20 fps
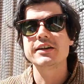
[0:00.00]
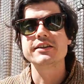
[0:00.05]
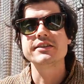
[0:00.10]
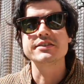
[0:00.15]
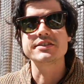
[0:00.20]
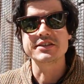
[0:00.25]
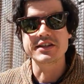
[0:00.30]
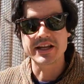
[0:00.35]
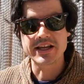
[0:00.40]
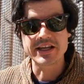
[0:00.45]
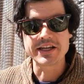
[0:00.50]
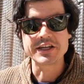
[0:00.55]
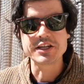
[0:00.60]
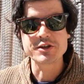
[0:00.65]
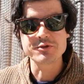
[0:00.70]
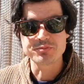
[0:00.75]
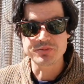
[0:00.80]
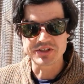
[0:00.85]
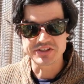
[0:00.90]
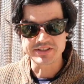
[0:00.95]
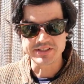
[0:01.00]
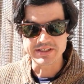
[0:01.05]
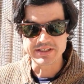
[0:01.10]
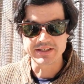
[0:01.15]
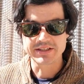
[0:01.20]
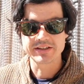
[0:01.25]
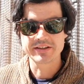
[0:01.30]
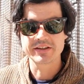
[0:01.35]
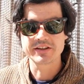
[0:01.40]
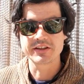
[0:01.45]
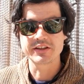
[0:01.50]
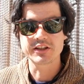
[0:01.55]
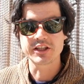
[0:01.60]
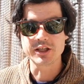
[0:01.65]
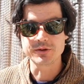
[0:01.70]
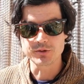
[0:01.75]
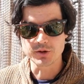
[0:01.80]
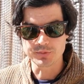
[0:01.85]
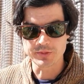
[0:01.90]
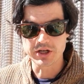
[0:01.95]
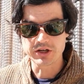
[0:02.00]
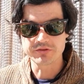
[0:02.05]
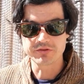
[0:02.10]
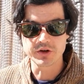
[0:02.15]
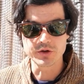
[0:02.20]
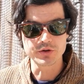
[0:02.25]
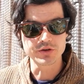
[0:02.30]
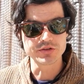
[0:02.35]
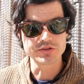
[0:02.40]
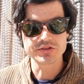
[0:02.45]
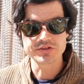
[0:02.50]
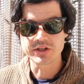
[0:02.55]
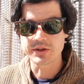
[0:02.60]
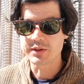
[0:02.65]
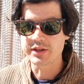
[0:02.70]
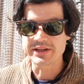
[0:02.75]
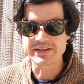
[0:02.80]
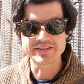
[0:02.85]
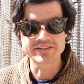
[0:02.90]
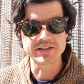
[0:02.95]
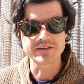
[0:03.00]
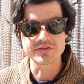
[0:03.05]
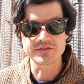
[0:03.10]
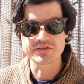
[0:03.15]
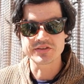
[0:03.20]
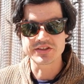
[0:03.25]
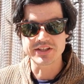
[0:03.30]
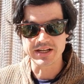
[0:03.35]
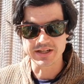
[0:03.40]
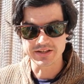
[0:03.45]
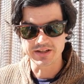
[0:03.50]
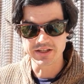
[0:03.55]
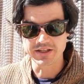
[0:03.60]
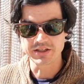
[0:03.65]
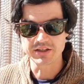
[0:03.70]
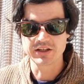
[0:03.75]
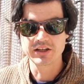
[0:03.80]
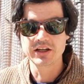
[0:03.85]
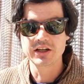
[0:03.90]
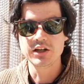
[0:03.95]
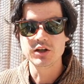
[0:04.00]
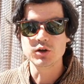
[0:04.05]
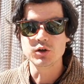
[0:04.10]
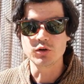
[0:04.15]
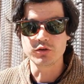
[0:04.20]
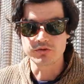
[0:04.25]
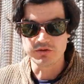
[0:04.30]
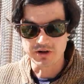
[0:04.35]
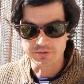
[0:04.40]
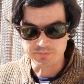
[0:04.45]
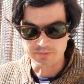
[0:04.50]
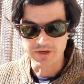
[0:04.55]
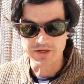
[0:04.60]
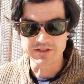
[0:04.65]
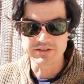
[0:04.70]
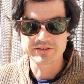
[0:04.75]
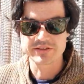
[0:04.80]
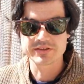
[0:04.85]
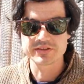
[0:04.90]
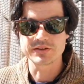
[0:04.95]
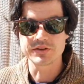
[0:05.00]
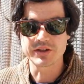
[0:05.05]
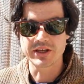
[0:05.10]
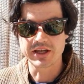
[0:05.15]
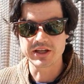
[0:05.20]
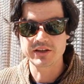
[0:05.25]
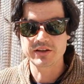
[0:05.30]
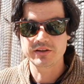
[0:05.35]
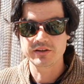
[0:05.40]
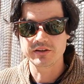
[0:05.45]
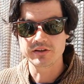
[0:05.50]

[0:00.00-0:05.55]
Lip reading: stay busy. Keep your mind focused. Don't let yourself stagnate or fragment, okay?